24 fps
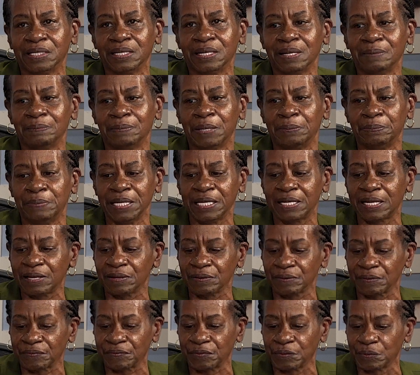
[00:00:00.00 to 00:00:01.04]
But be
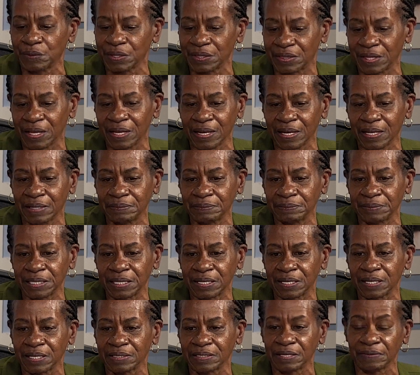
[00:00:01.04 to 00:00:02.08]
careful with that,
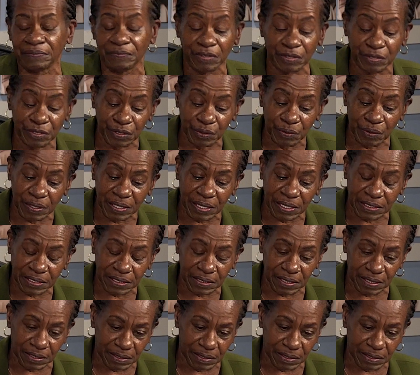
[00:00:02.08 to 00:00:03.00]
because if you're showing us